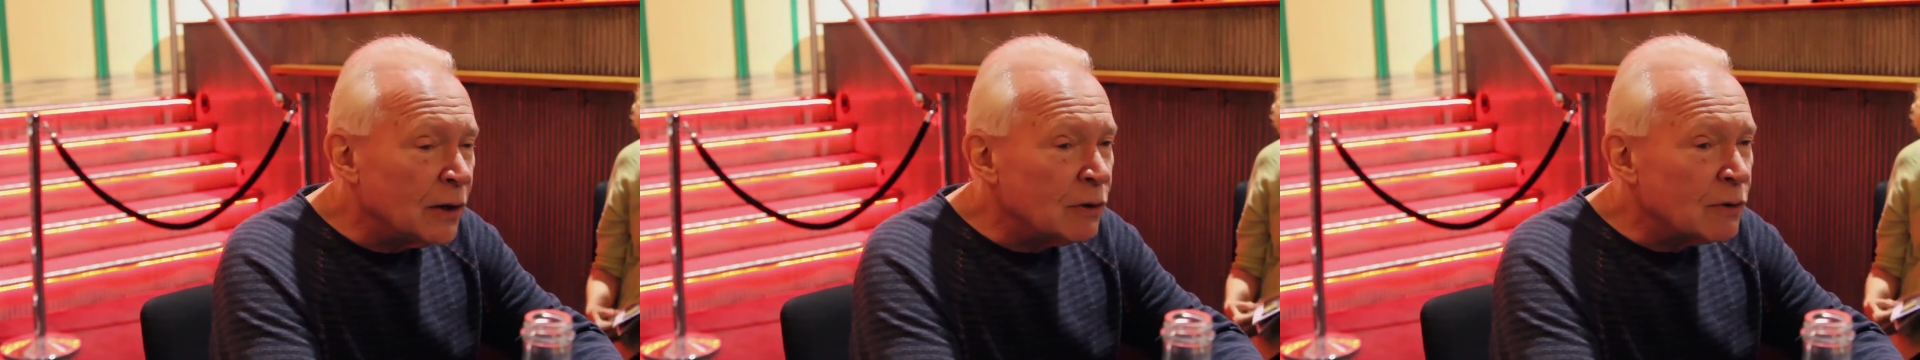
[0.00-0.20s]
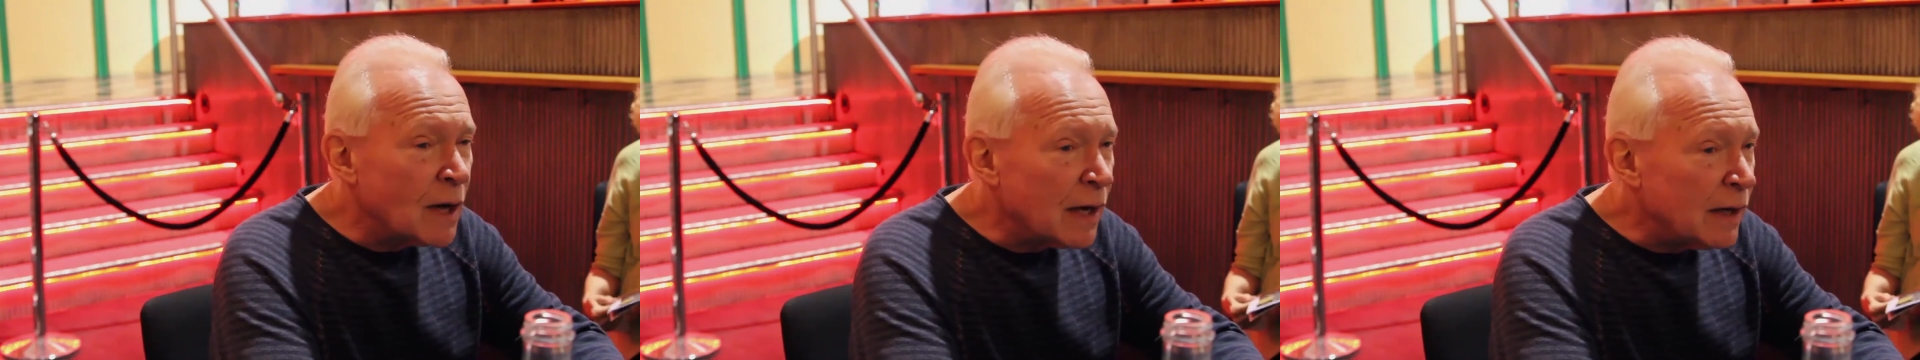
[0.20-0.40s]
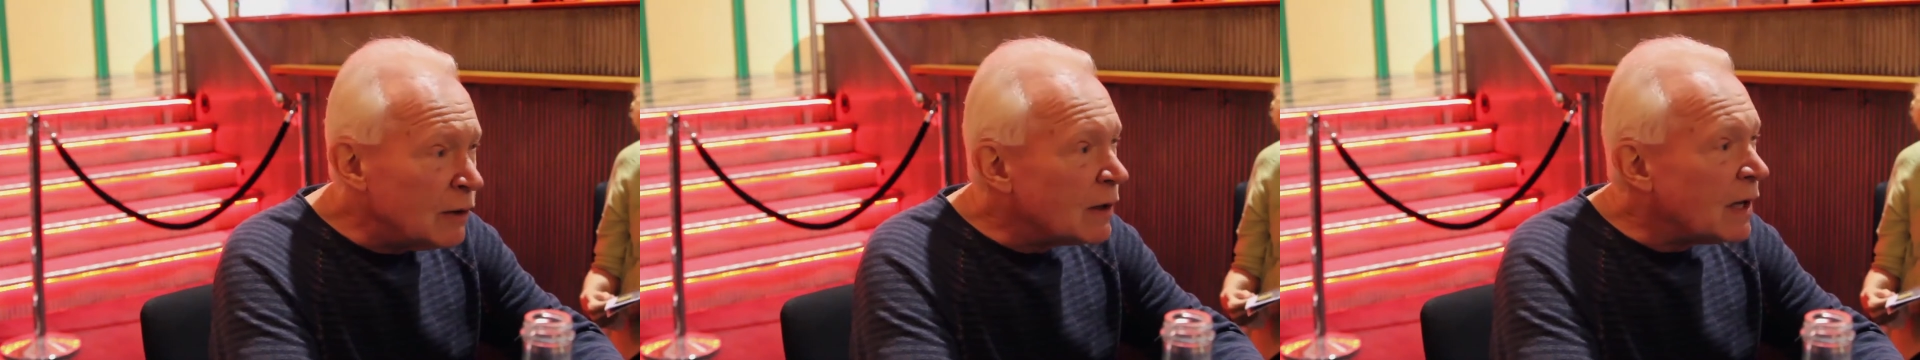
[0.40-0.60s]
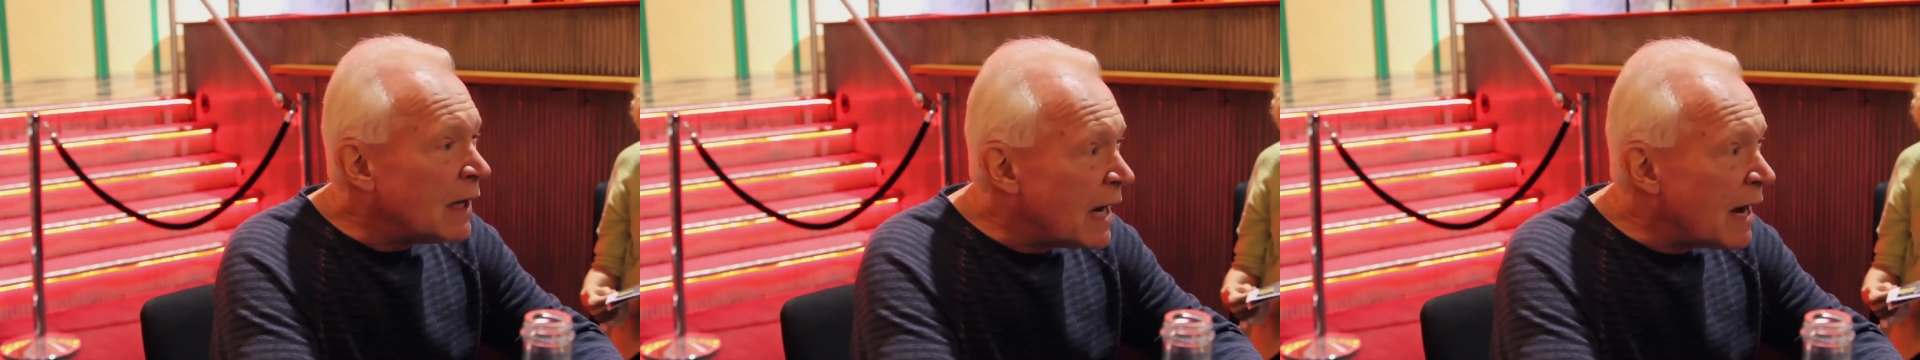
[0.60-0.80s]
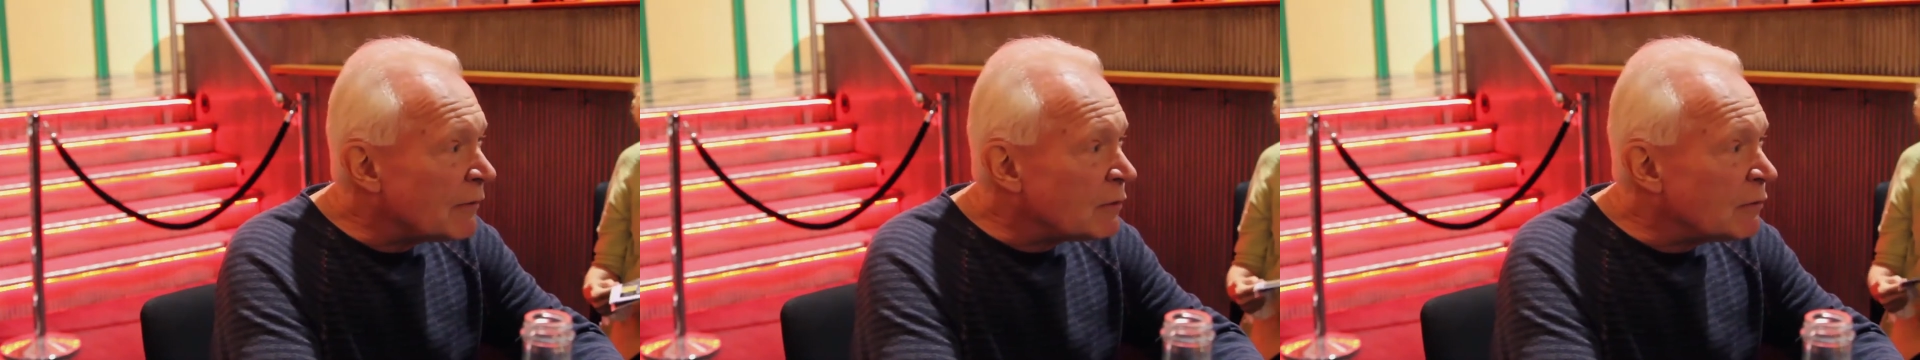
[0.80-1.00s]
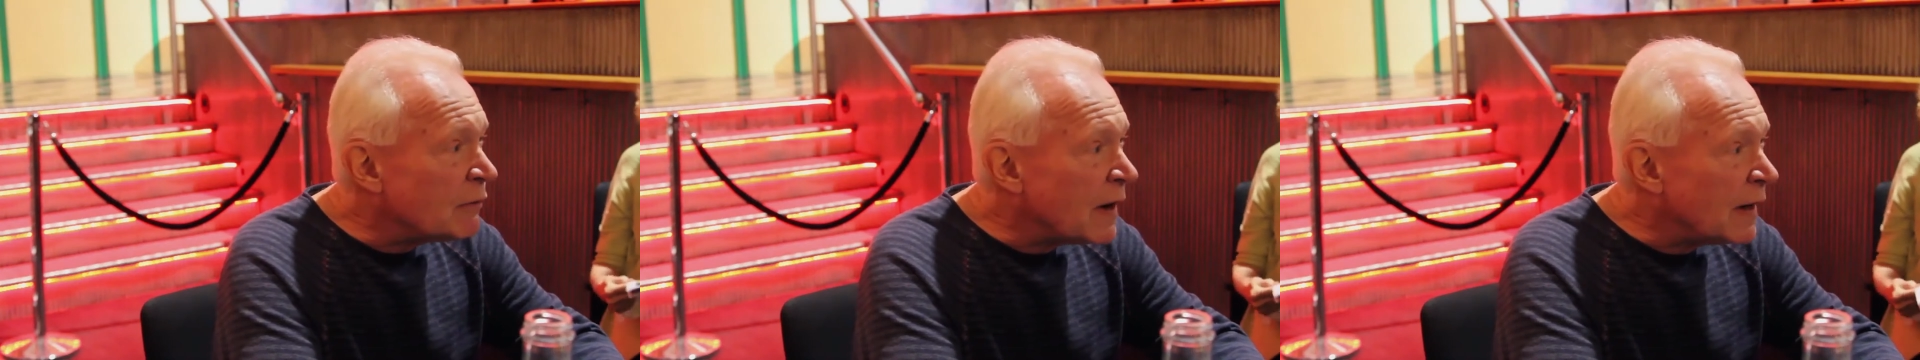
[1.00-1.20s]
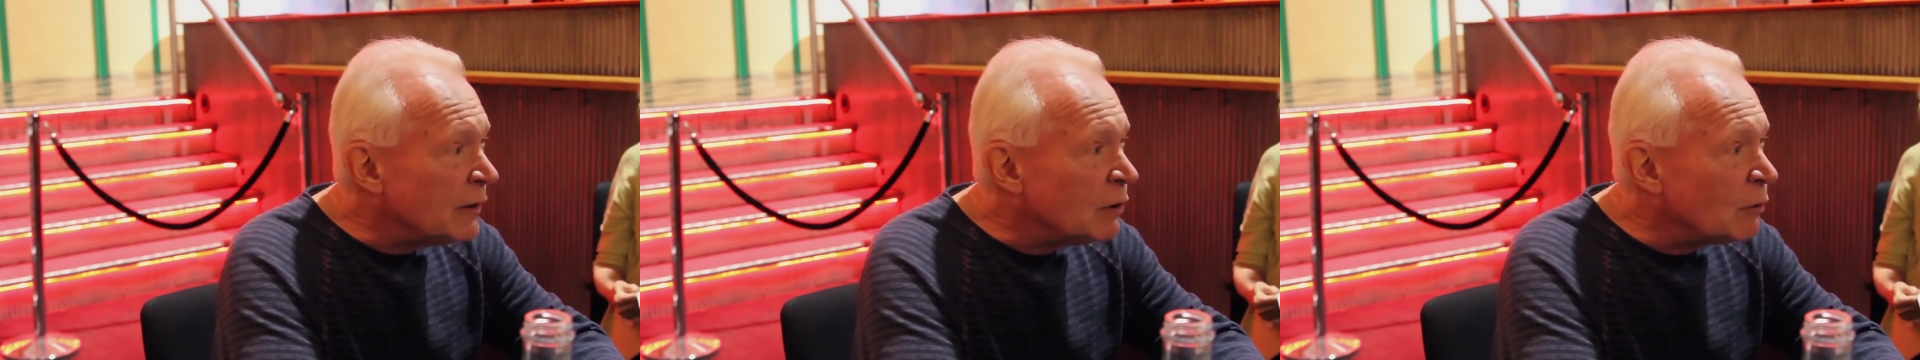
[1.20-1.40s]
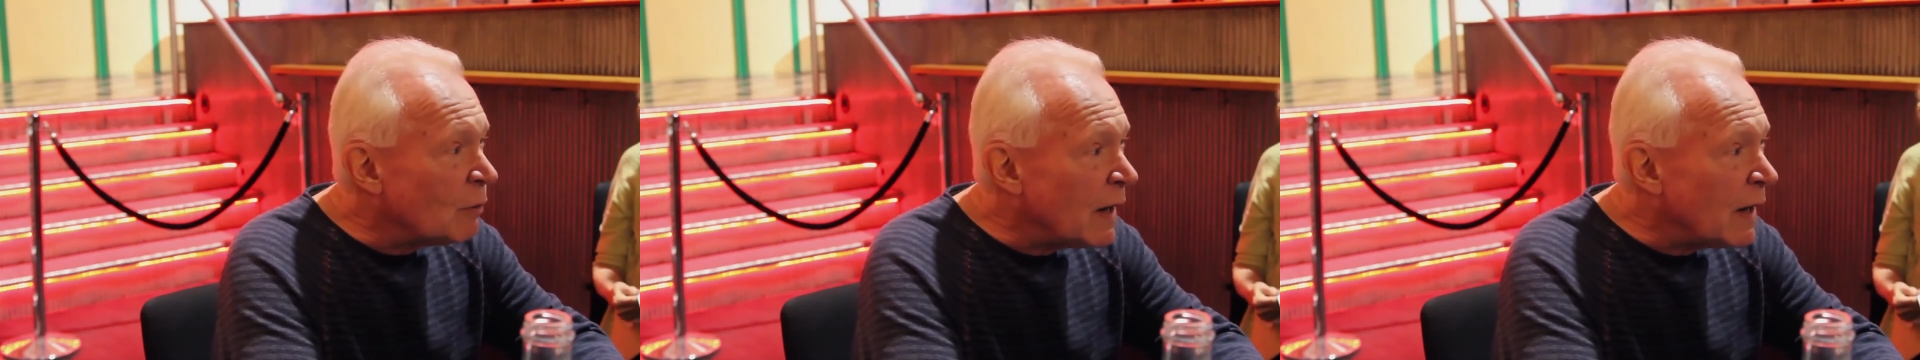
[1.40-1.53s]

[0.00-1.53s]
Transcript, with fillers: you kind you kind of have to find your